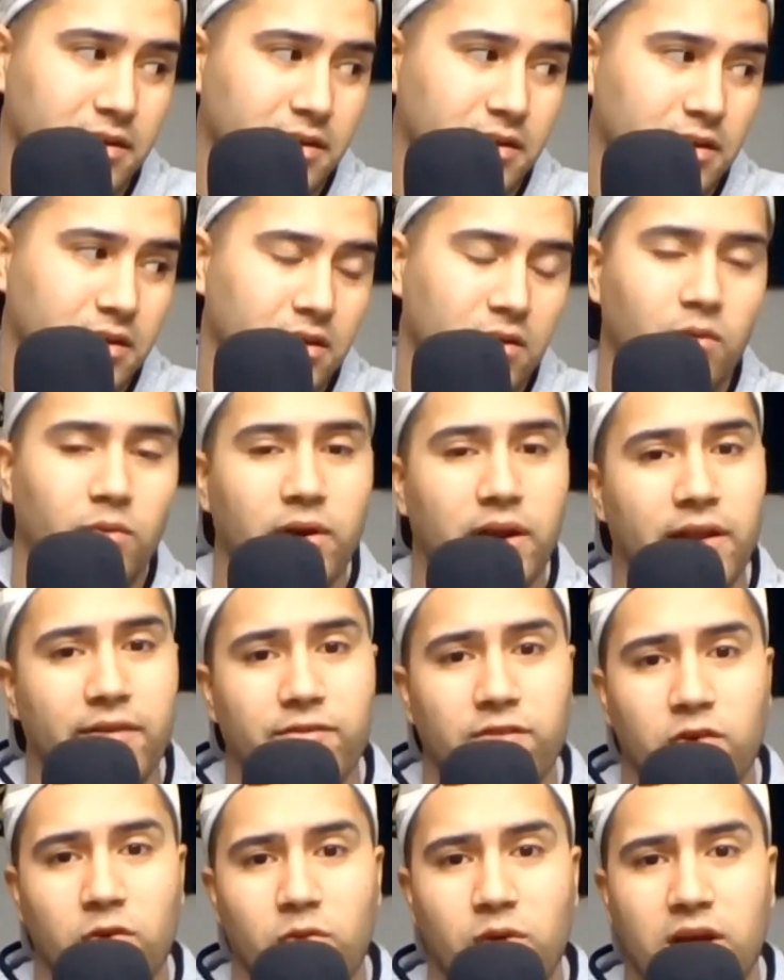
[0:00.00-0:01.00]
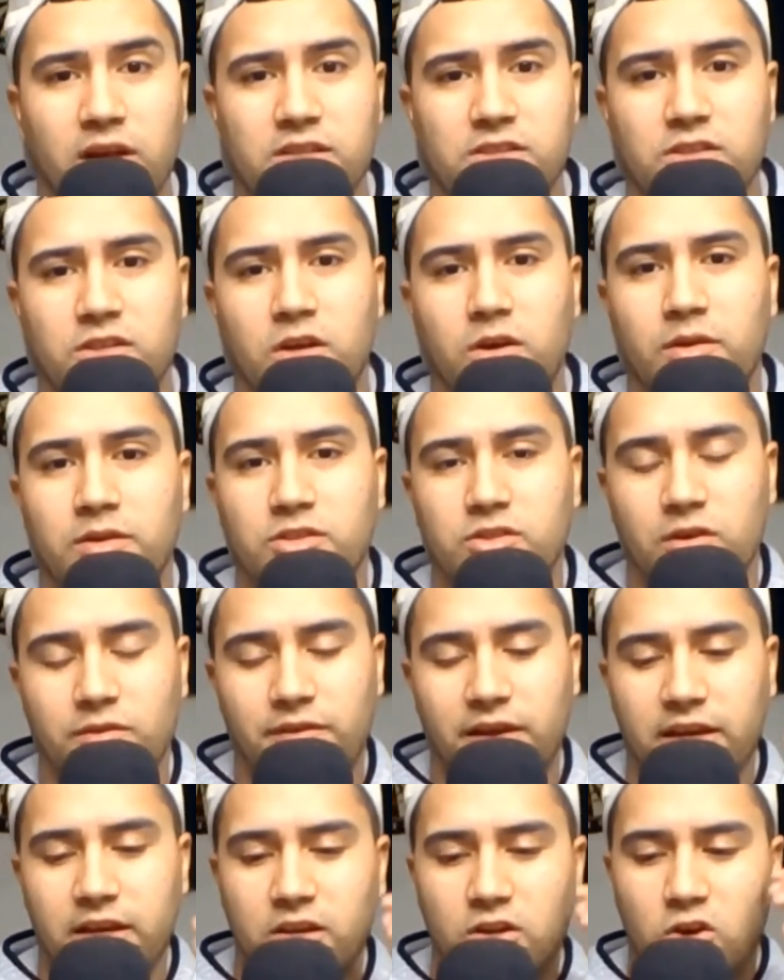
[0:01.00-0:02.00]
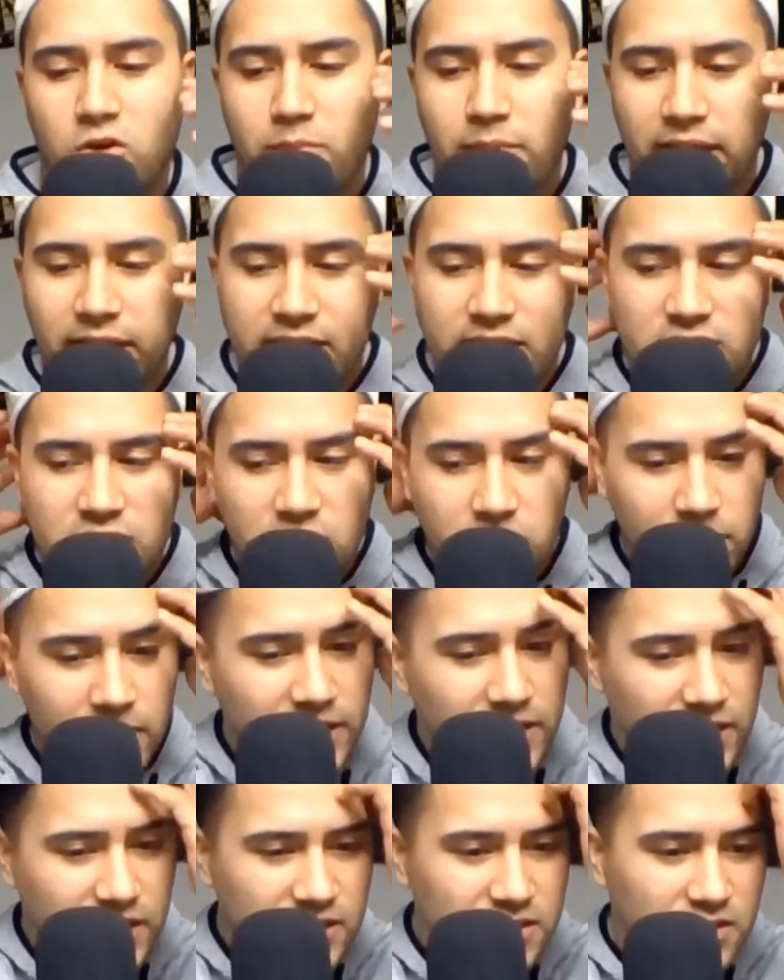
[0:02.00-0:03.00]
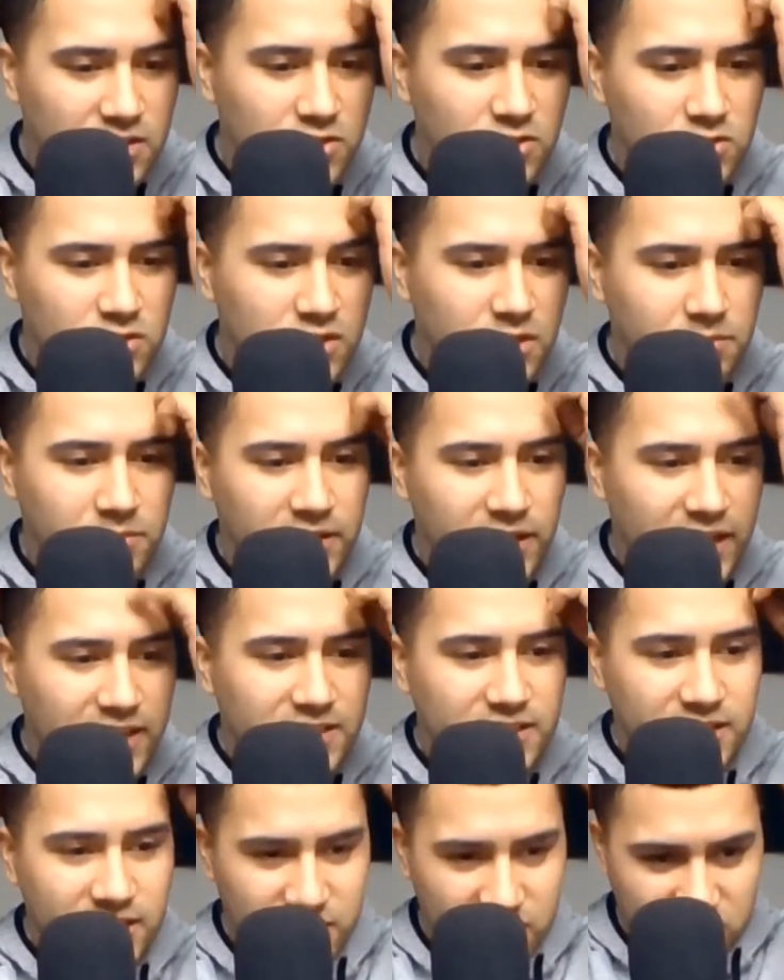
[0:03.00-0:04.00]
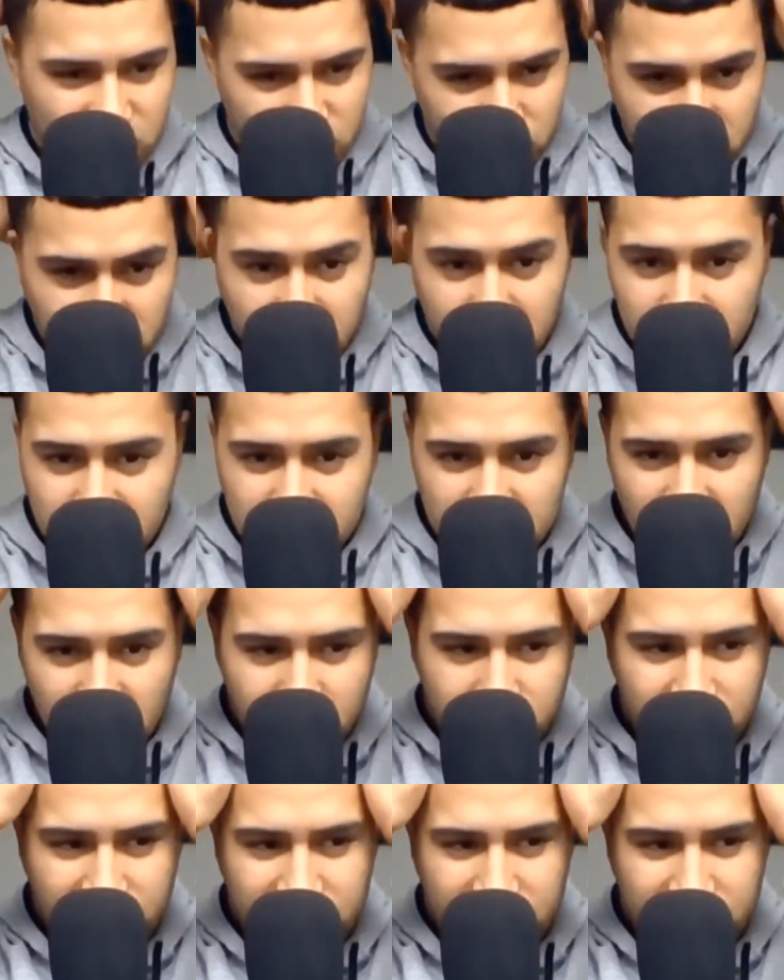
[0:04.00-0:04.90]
whatever it was. And so if I can go back and tell my kids to do something, I'd say just be yourself, as